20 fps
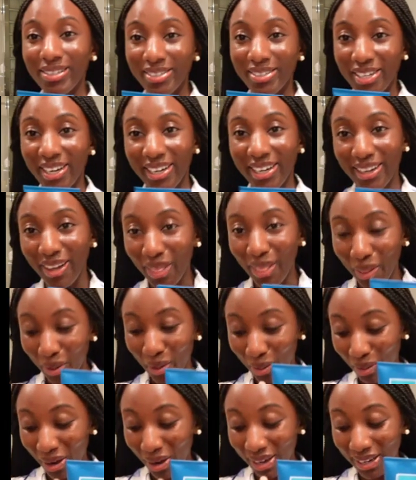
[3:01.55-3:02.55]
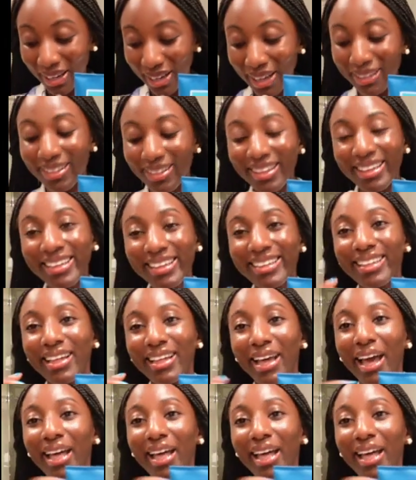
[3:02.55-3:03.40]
China though. I like